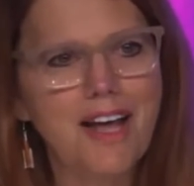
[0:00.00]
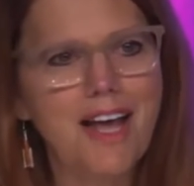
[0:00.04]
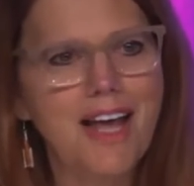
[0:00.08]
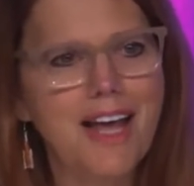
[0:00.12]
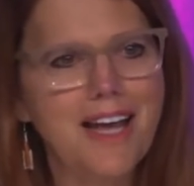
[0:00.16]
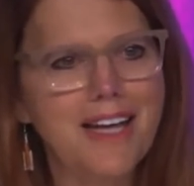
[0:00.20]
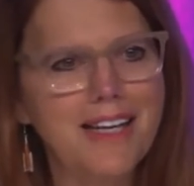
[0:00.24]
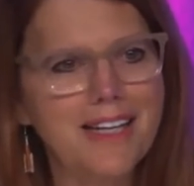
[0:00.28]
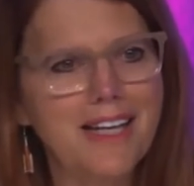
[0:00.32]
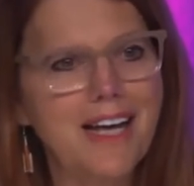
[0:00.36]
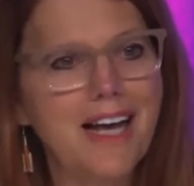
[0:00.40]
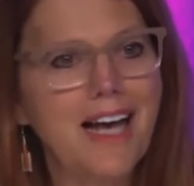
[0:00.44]

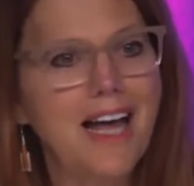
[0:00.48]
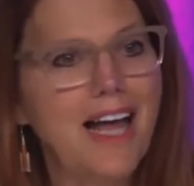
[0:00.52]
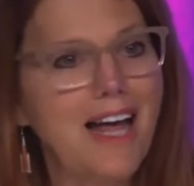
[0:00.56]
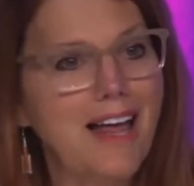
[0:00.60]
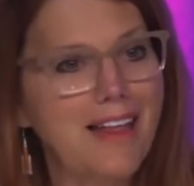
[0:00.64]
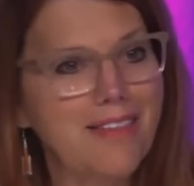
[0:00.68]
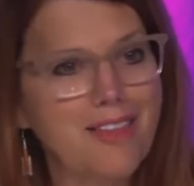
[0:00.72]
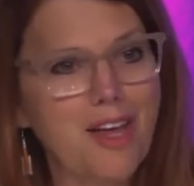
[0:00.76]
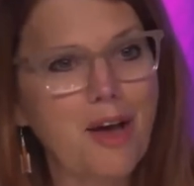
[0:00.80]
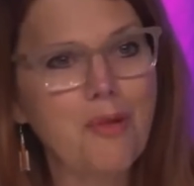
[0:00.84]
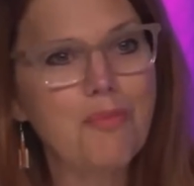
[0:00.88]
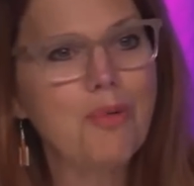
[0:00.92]
And uh,
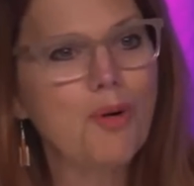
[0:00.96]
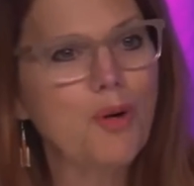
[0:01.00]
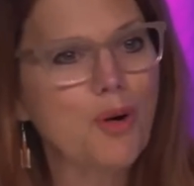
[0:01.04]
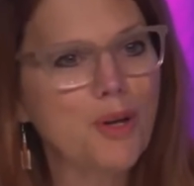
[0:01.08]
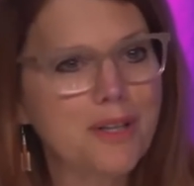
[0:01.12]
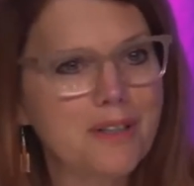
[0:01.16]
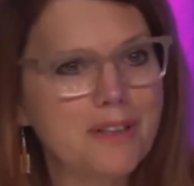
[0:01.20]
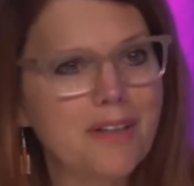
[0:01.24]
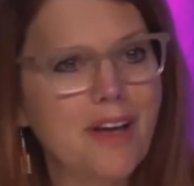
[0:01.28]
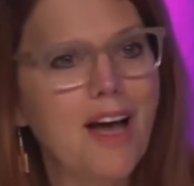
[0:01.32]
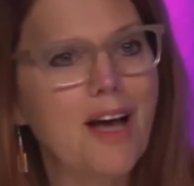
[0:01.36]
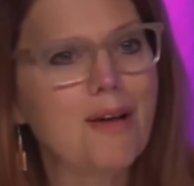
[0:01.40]
at that
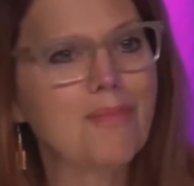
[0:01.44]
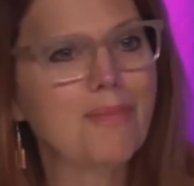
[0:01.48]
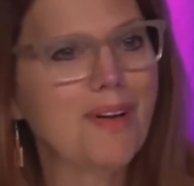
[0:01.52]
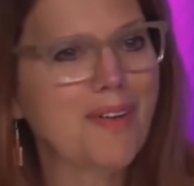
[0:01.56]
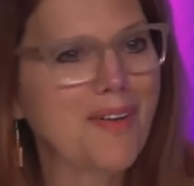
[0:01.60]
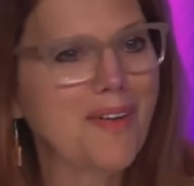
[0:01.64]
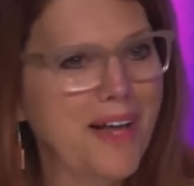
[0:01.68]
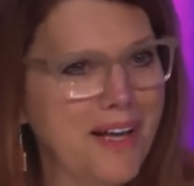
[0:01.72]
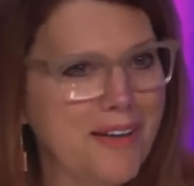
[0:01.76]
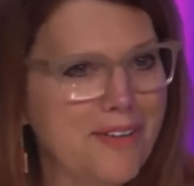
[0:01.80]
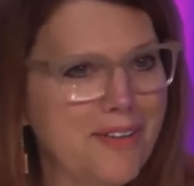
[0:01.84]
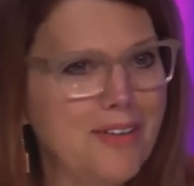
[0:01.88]
point in time, I'll
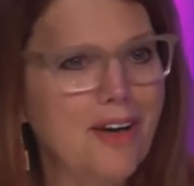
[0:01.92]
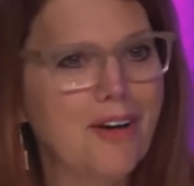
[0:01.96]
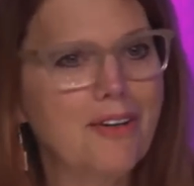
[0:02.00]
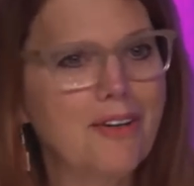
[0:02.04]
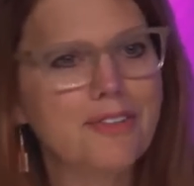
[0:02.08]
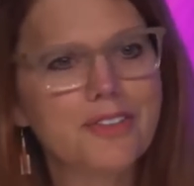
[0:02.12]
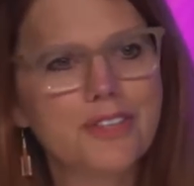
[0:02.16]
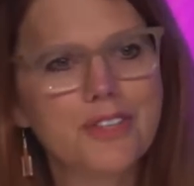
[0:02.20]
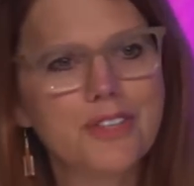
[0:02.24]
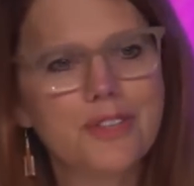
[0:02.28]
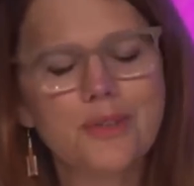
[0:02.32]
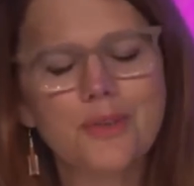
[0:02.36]
hand
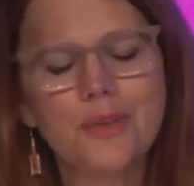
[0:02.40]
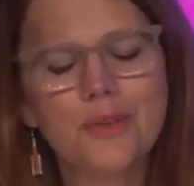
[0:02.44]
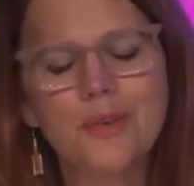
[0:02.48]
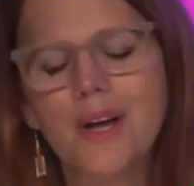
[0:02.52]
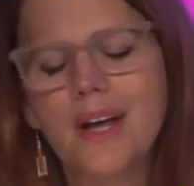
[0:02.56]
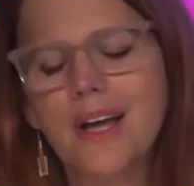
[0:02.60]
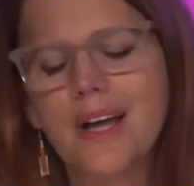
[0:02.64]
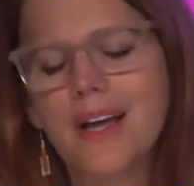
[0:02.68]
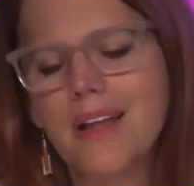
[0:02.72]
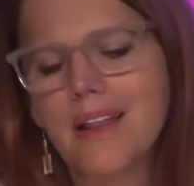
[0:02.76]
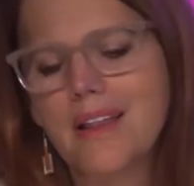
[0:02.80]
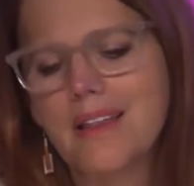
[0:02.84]
off to
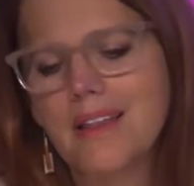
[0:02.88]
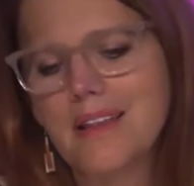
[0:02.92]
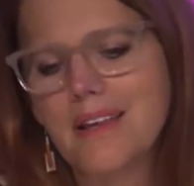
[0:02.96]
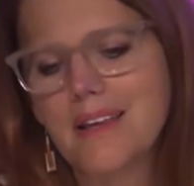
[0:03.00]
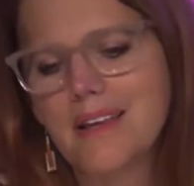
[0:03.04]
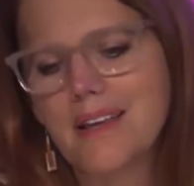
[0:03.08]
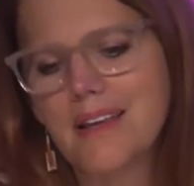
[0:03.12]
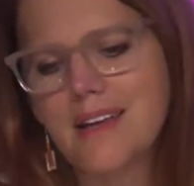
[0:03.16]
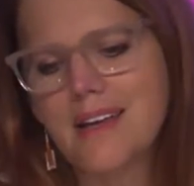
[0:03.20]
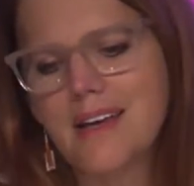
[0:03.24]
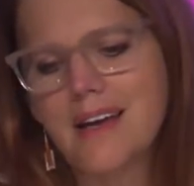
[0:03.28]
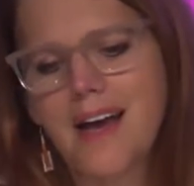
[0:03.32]

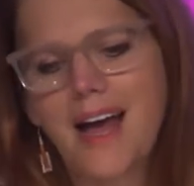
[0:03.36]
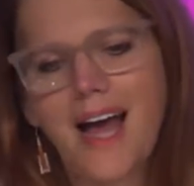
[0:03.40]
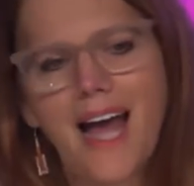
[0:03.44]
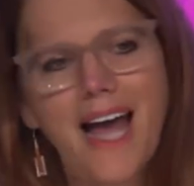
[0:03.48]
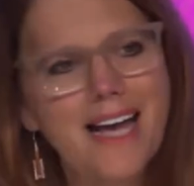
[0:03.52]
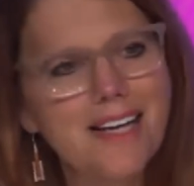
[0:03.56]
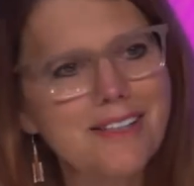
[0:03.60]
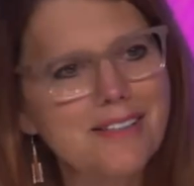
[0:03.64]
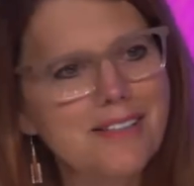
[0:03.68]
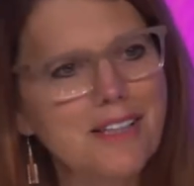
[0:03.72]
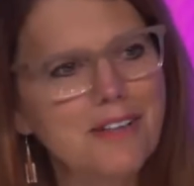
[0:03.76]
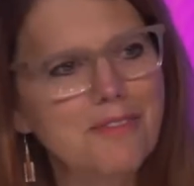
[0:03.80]
the uh,
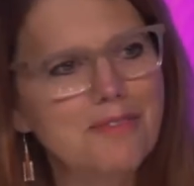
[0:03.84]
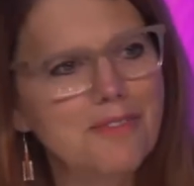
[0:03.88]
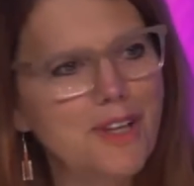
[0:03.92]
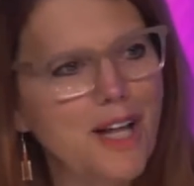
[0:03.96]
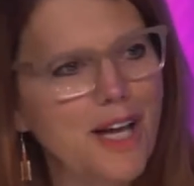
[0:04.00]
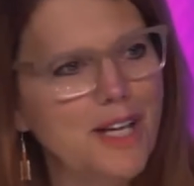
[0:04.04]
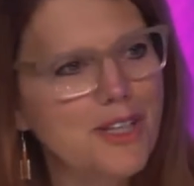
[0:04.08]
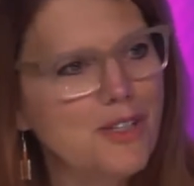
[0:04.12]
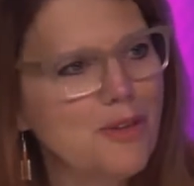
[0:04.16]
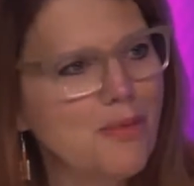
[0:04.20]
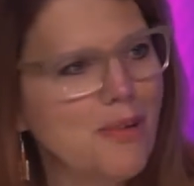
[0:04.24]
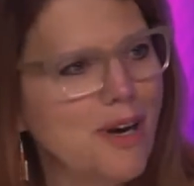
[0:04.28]
ASCENT
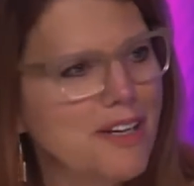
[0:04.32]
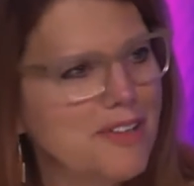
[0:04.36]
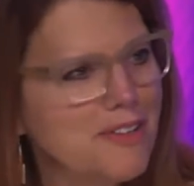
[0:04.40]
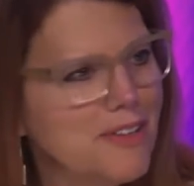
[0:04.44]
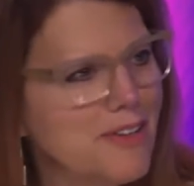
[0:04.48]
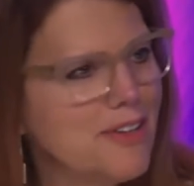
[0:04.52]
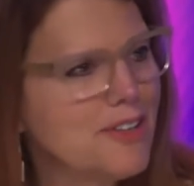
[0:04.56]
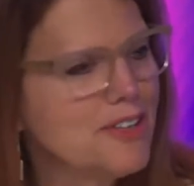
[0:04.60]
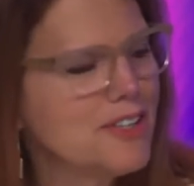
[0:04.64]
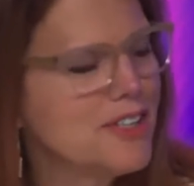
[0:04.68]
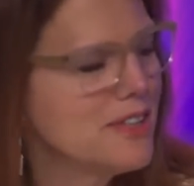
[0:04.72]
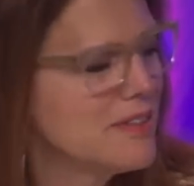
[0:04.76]
flight
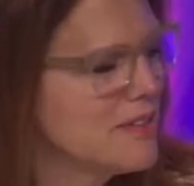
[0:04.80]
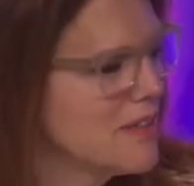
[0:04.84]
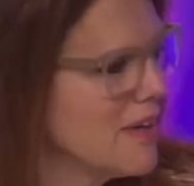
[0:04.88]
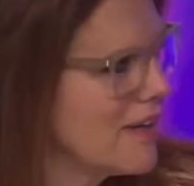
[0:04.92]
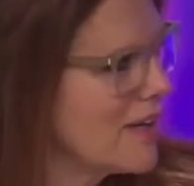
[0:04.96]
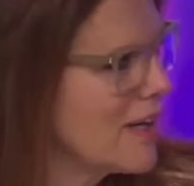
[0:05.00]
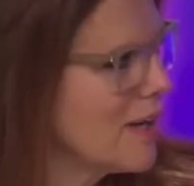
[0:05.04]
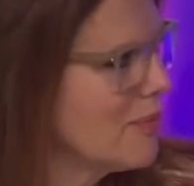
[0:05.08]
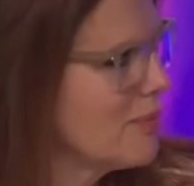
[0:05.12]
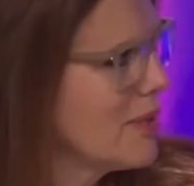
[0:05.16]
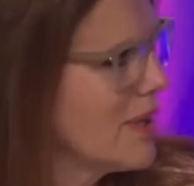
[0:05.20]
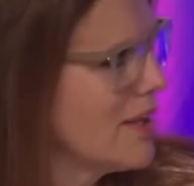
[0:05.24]
director, just
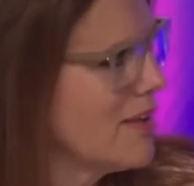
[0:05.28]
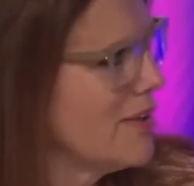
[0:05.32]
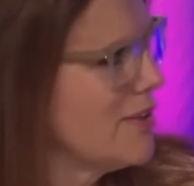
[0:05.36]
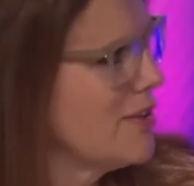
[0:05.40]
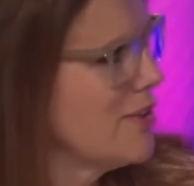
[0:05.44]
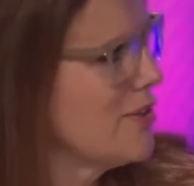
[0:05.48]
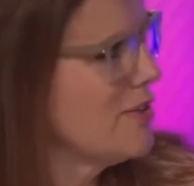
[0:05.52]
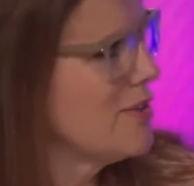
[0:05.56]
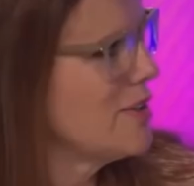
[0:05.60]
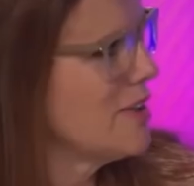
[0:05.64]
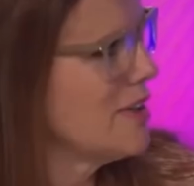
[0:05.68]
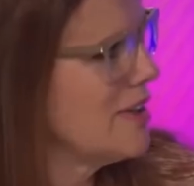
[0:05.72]
like I'm going to
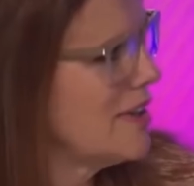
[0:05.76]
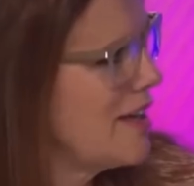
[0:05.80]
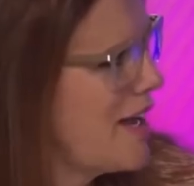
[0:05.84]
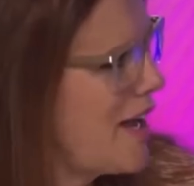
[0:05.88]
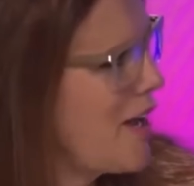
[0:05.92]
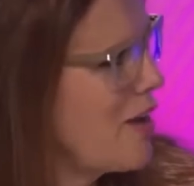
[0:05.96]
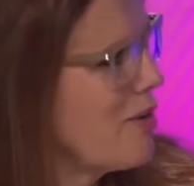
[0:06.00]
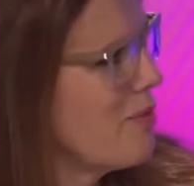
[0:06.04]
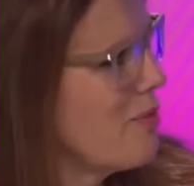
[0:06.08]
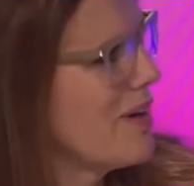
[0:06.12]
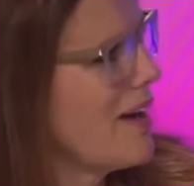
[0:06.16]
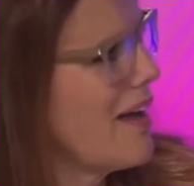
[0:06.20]
do
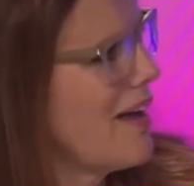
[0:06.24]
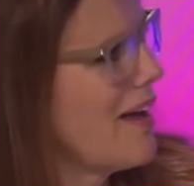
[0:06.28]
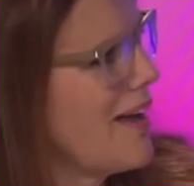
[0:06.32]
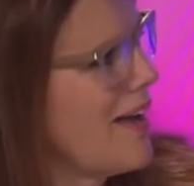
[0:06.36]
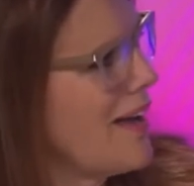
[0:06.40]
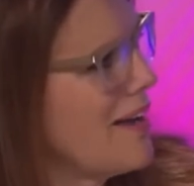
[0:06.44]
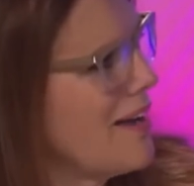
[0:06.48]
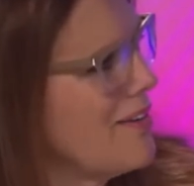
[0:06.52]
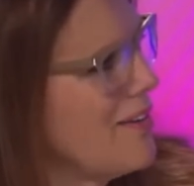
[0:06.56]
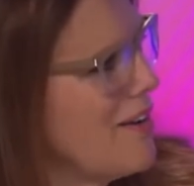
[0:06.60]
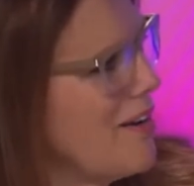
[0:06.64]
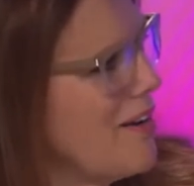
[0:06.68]
today when I
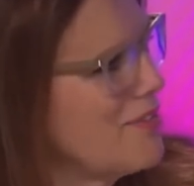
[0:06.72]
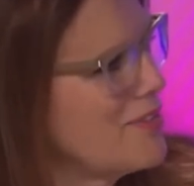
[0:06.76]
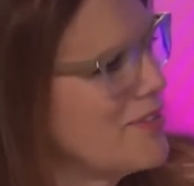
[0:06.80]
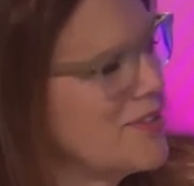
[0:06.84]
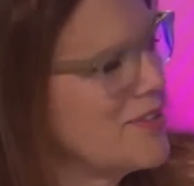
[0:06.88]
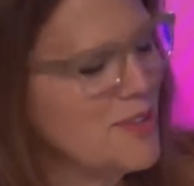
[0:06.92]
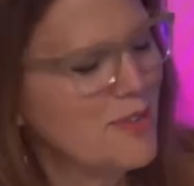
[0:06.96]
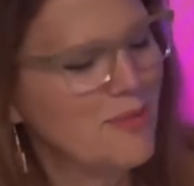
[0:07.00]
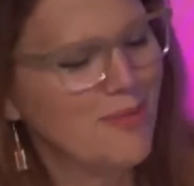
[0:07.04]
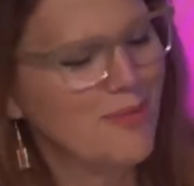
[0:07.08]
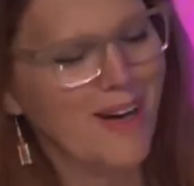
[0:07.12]
hand off to my